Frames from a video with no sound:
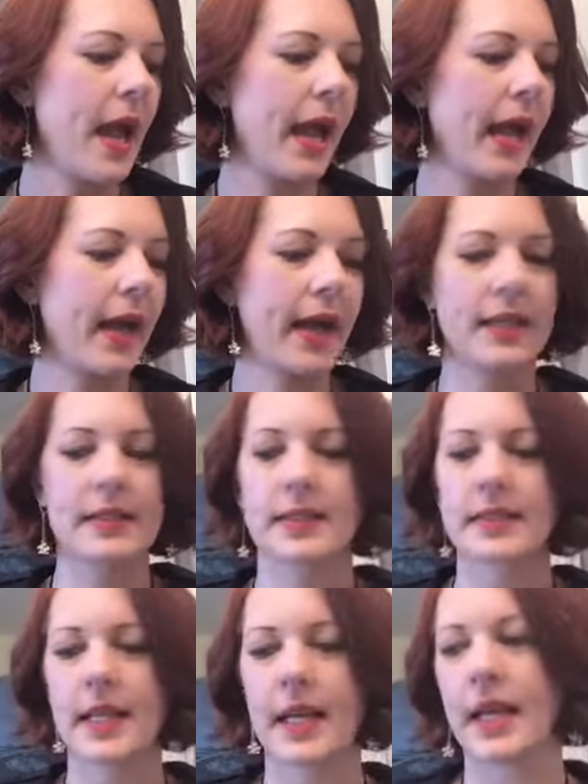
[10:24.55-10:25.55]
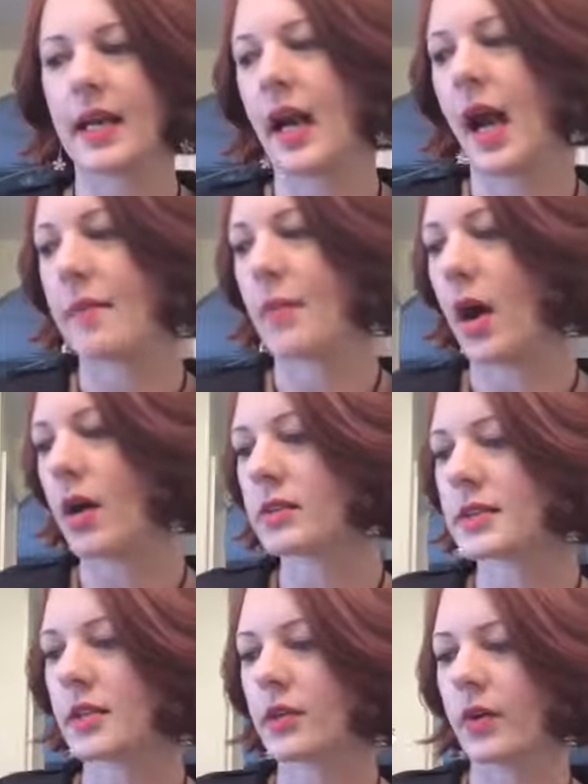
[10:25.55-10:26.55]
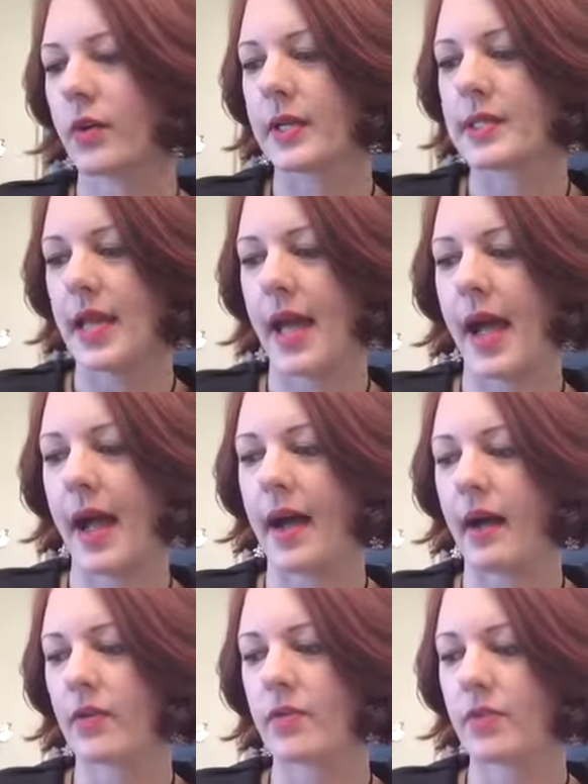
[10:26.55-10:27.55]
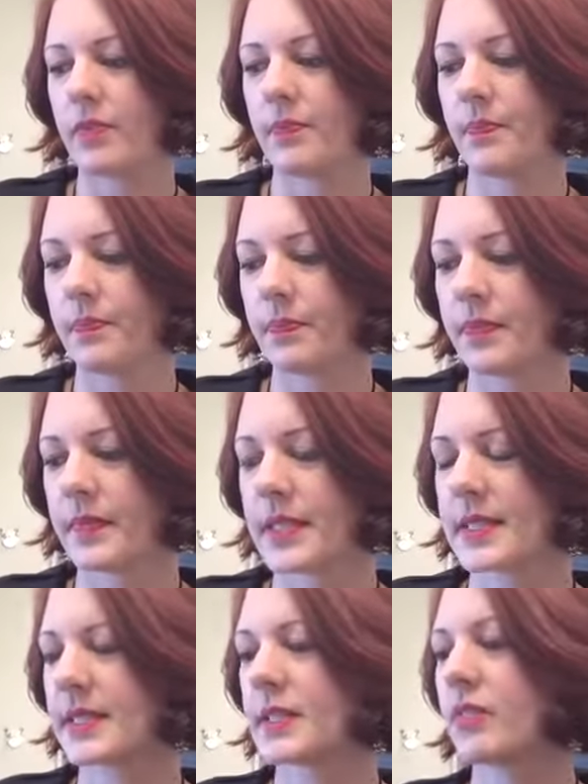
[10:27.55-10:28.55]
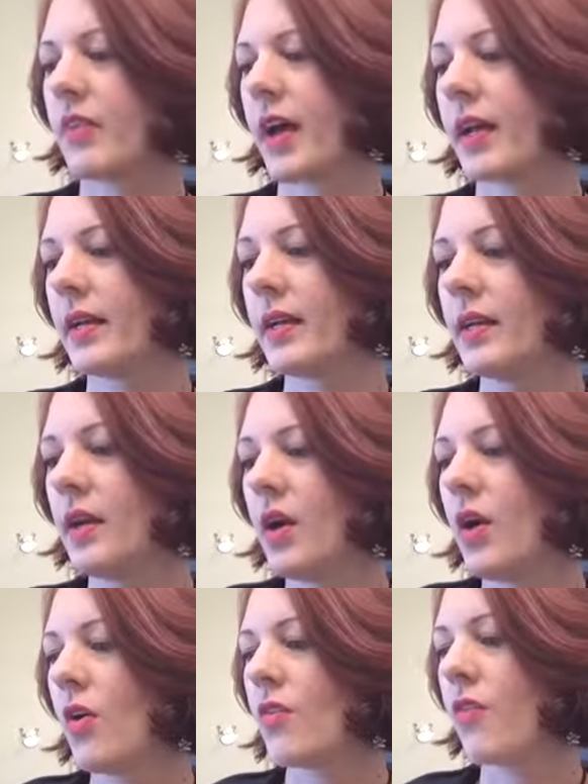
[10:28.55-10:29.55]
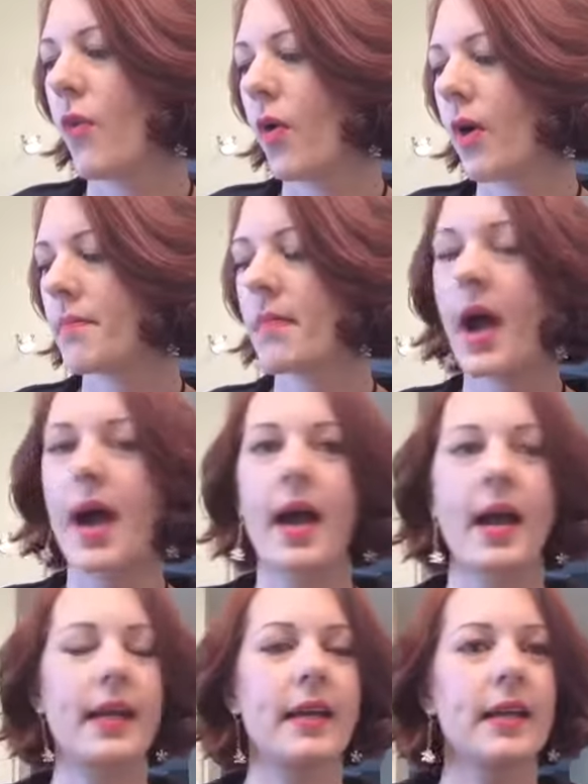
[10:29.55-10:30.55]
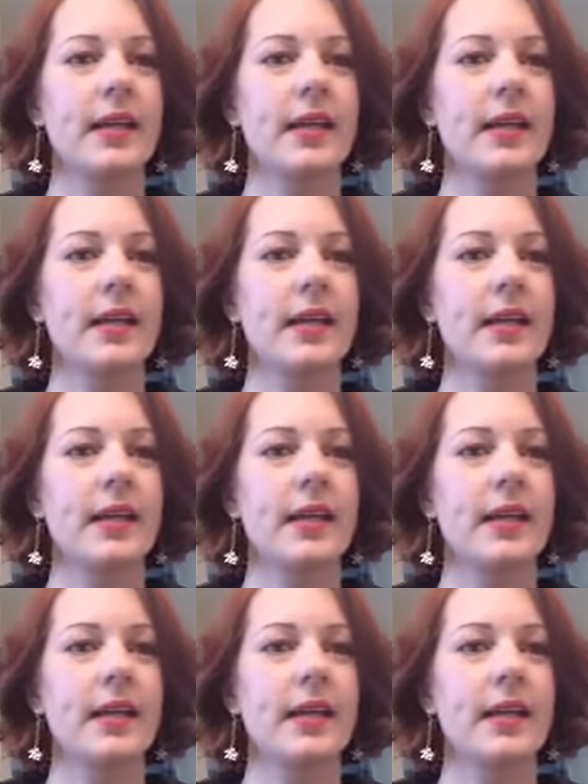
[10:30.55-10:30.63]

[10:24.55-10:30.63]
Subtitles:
And then I'm also going to have, this is fun, for my